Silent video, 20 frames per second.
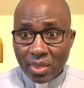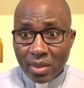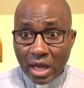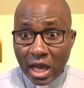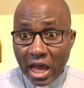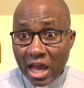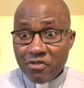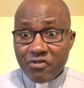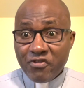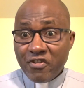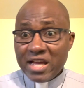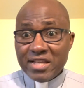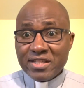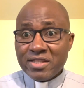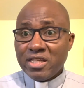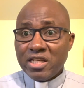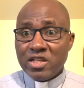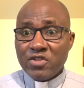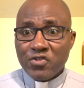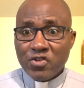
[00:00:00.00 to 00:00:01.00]
I
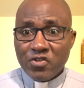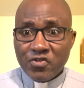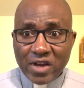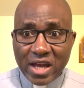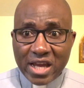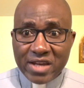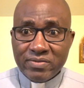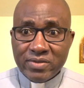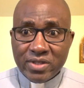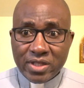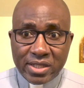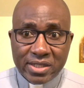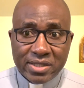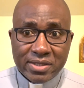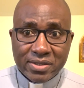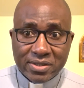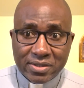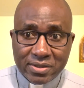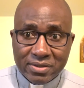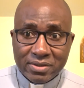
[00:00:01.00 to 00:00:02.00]
fasted for 5
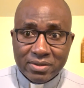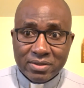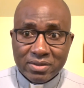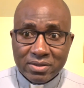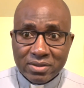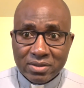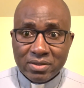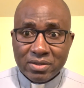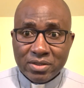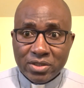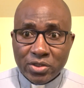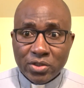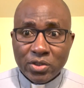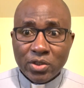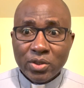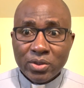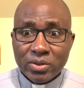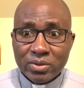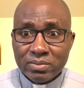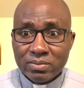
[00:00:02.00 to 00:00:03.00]
days. You
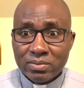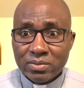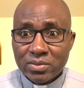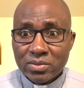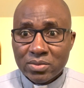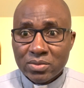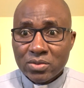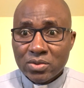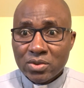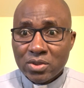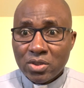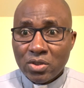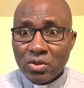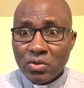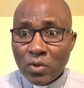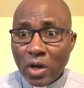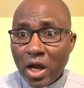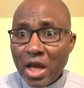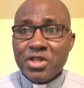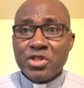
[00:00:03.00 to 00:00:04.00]
know,
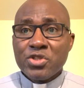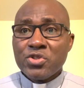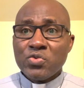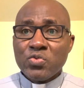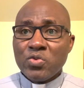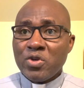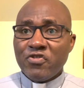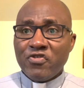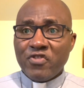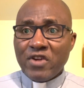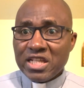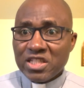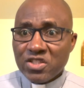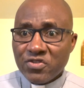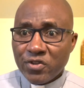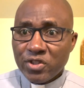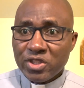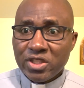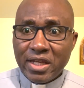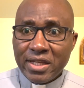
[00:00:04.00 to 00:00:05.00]
why should we fast
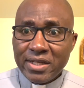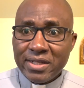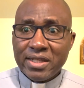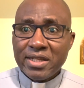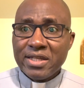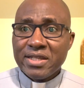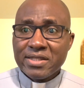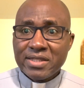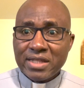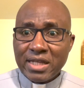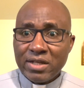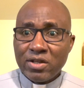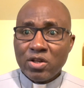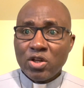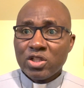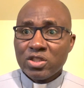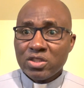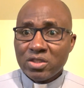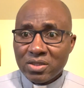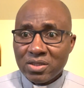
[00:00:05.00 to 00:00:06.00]
for 10 days and
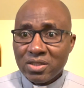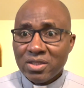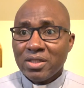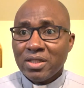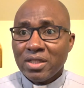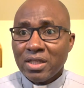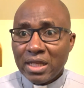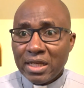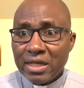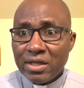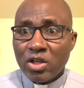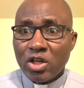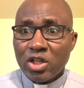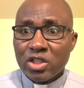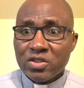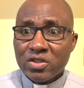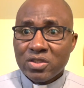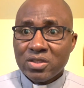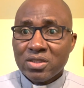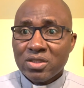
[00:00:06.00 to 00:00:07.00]

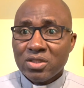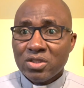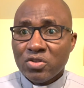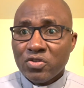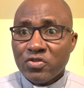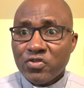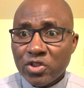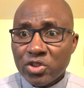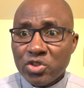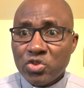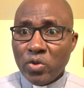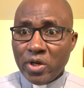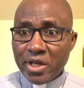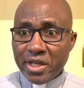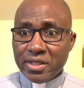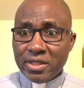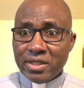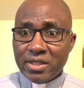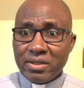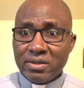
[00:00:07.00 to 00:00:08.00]
not for
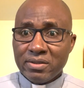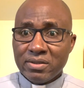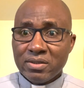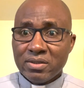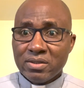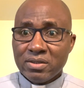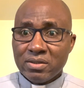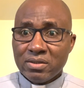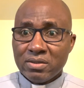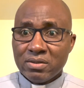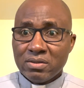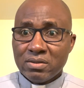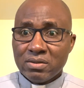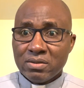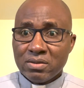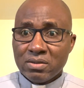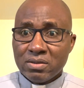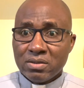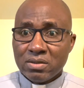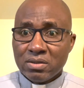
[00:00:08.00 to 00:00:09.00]
20?
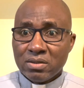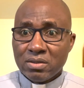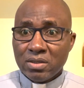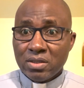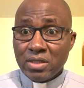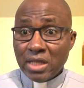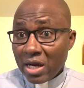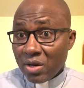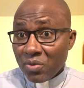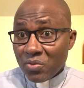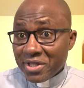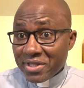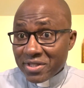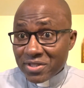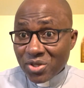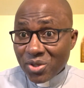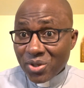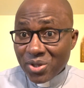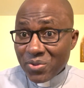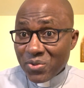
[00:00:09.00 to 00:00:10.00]
Now we
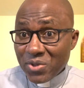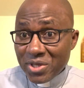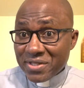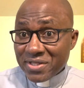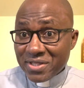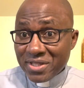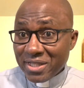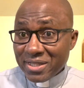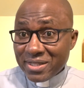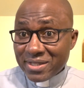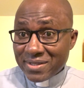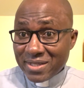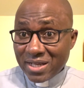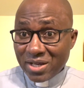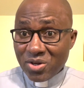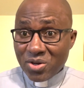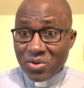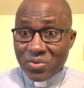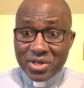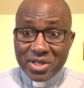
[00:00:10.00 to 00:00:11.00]
see the
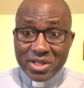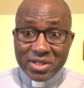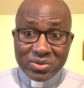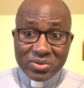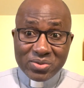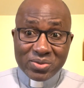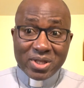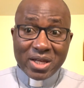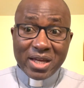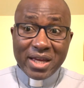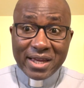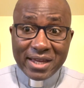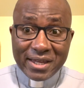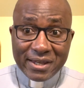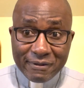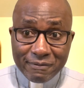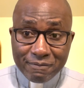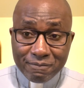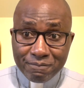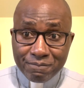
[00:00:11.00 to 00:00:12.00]
second reading today,